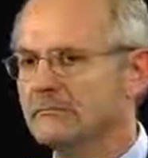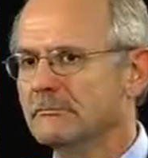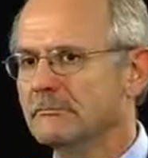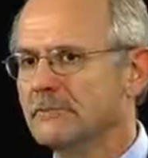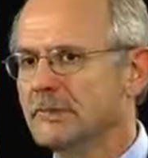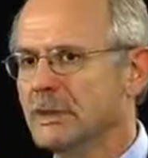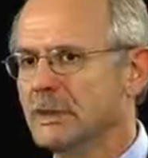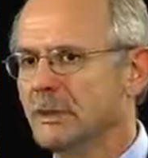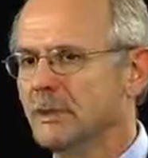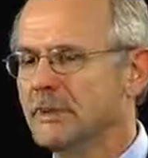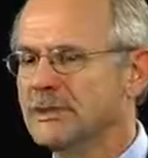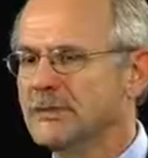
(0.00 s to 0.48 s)

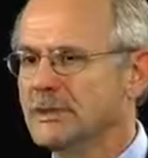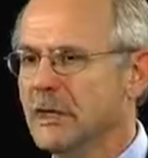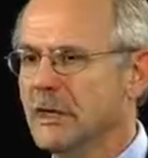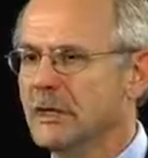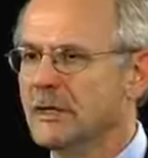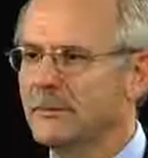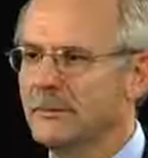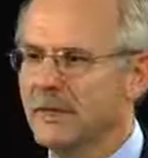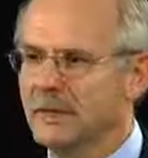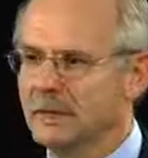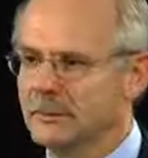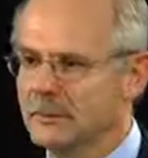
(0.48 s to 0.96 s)
we
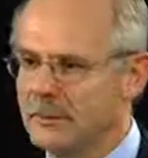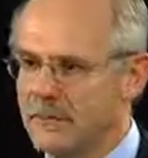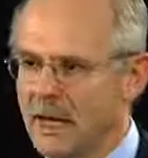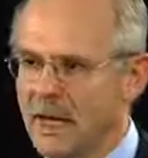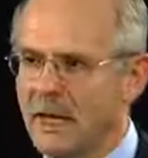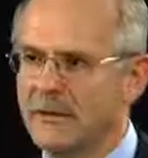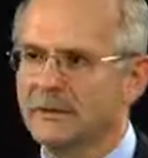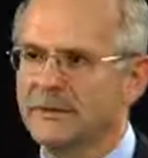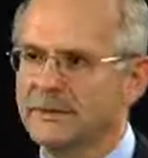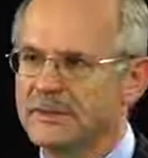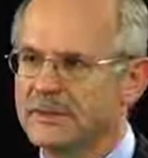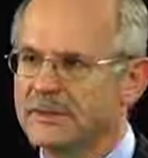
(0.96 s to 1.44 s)
talk about
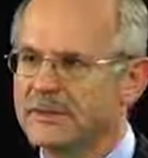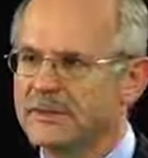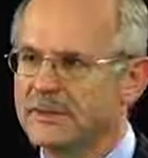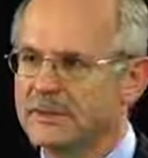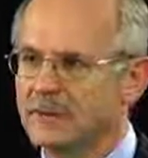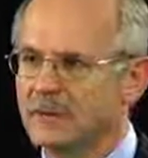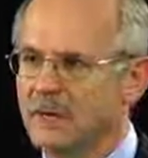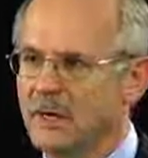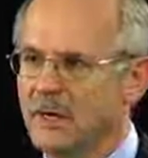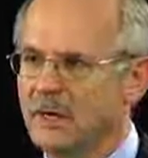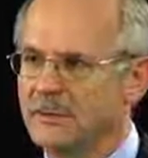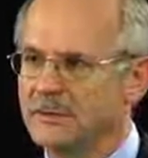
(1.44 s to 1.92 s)
competency
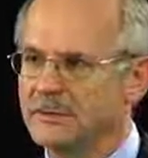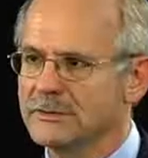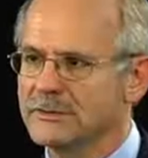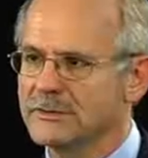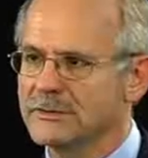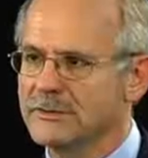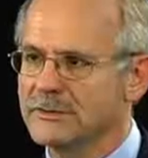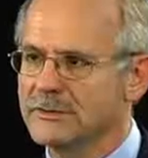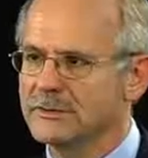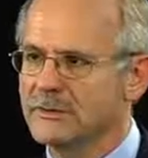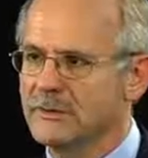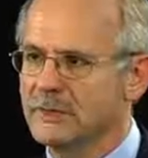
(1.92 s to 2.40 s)

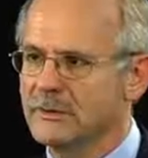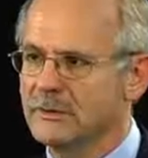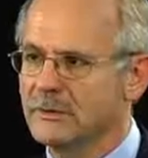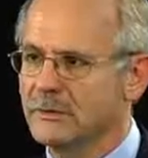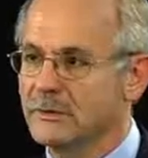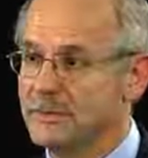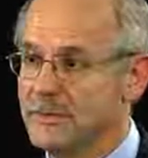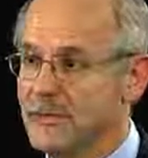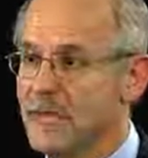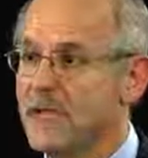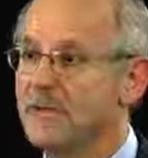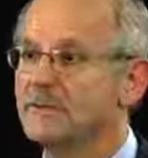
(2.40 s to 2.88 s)
models as being the
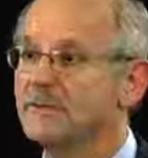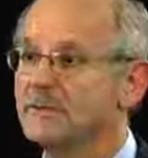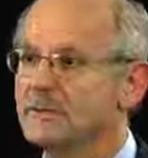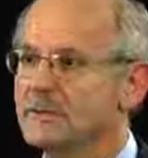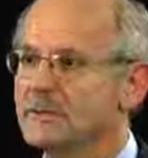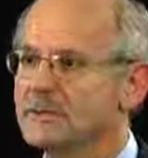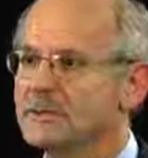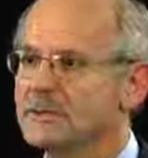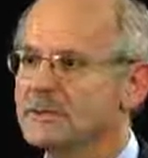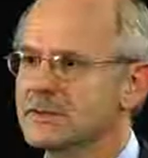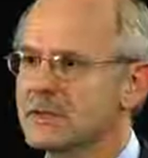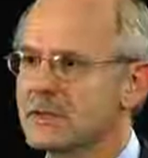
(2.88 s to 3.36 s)

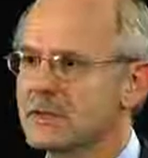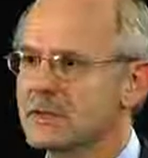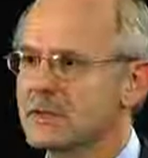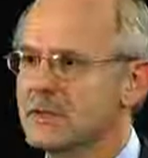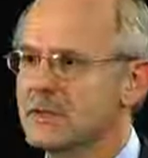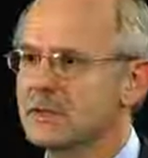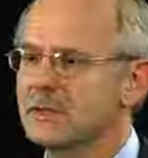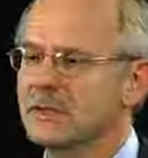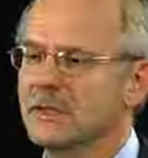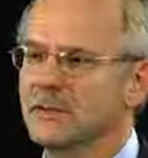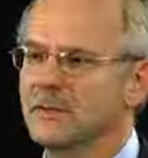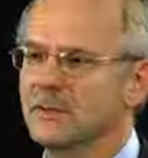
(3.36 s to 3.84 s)
behaviors
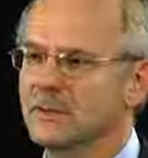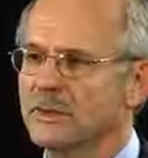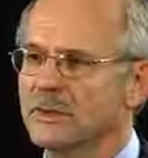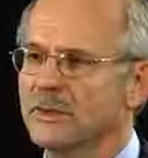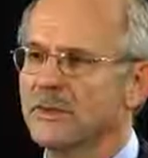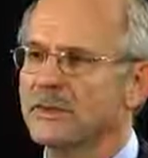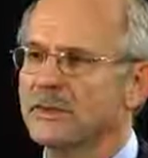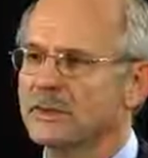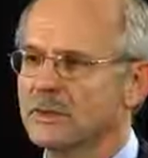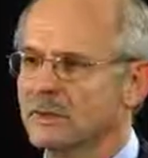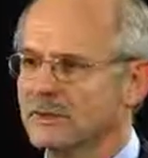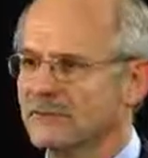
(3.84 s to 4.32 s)
that
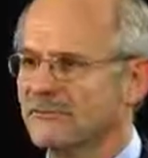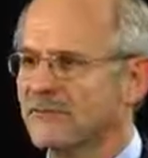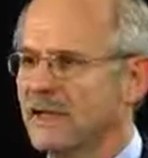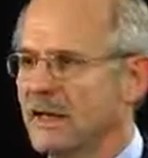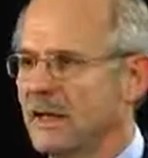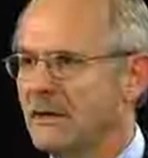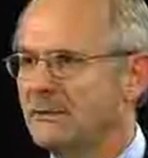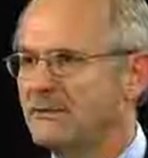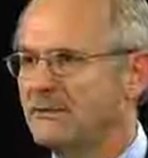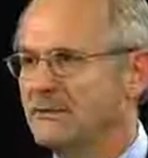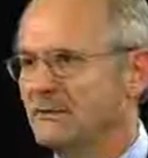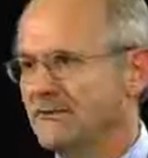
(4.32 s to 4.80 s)
really live
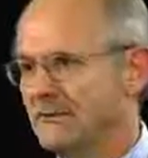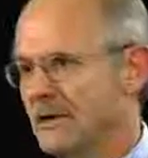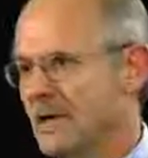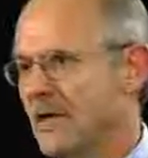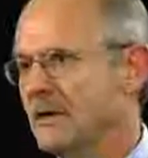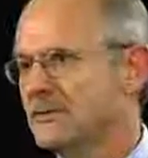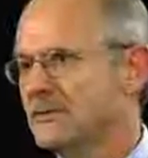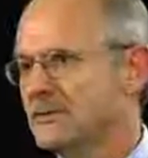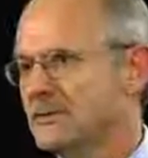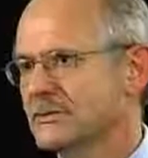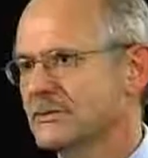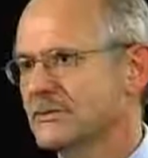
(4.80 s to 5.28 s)
out the
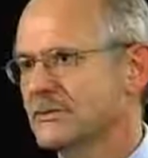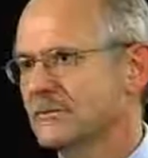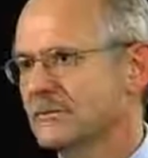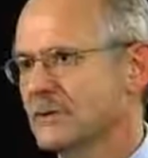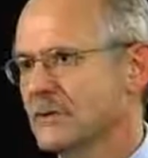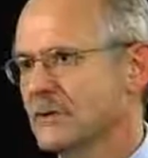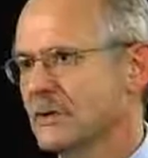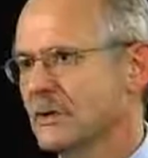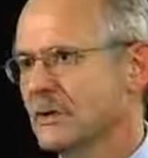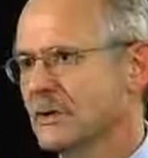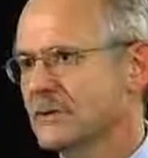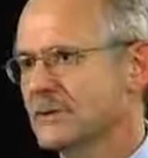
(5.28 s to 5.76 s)
values of
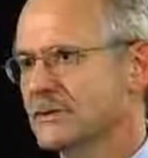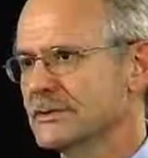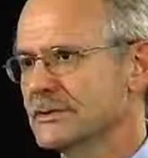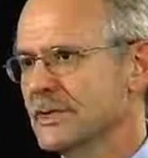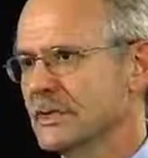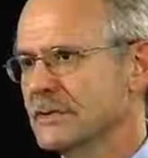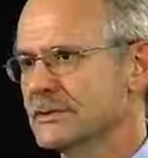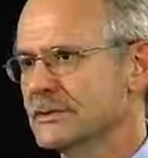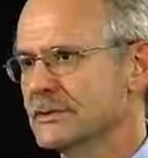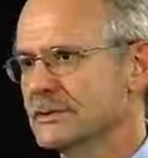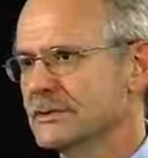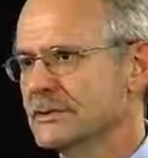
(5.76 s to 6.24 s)
the
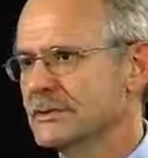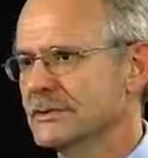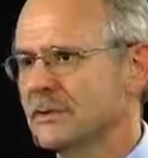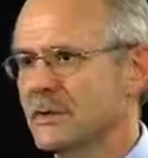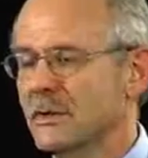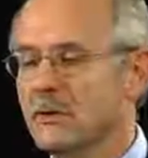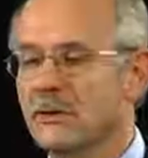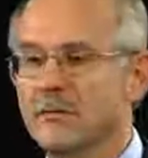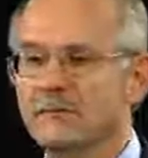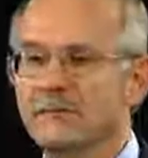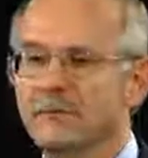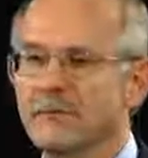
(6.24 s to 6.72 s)
organization.
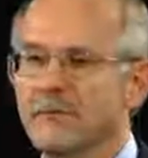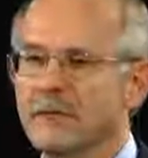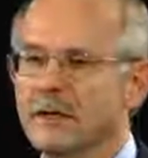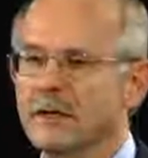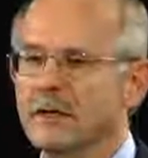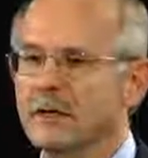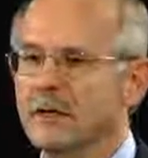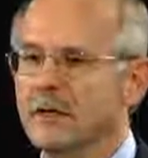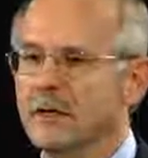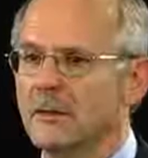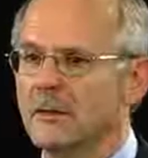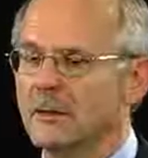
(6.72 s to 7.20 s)
So
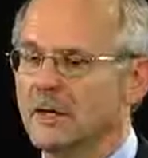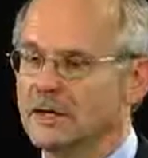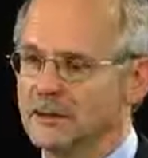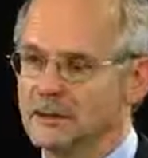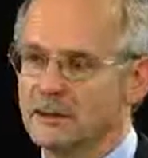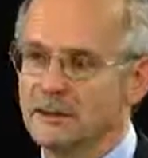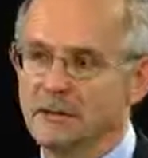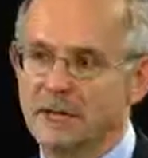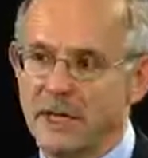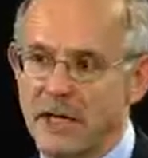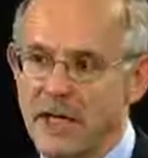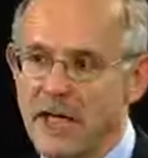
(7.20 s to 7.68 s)
about a
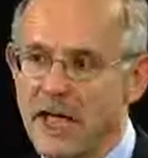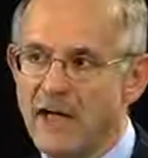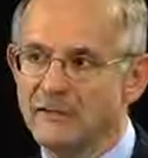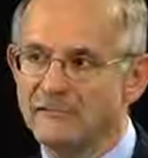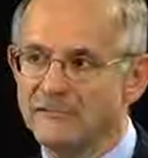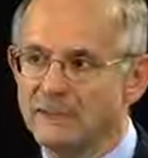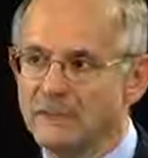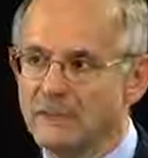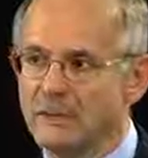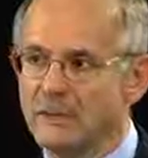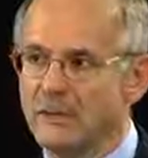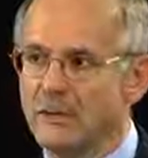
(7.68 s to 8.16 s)
year and a
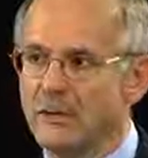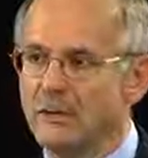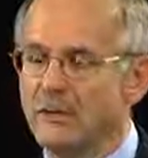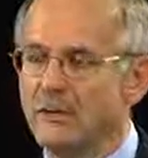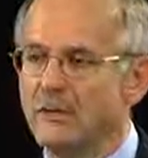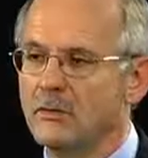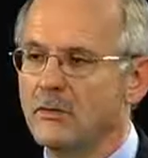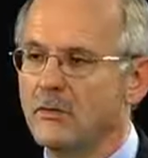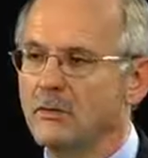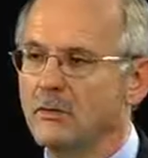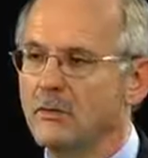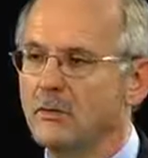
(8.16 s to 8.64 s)
half
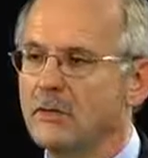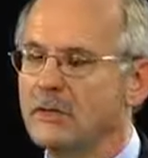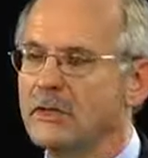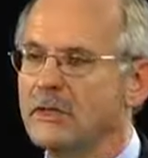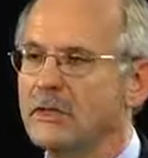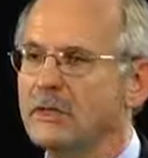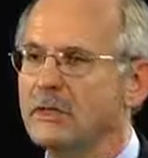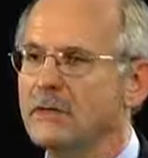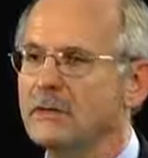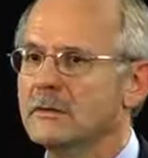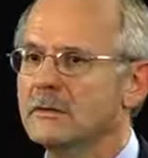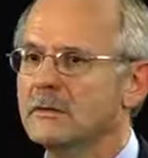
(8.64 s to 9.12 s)
ago,
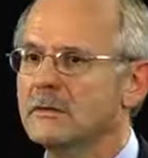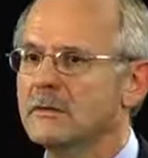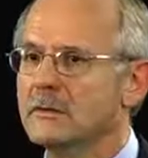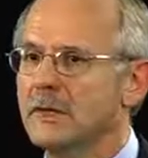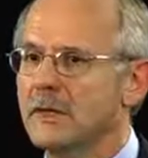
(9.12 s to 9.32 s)
we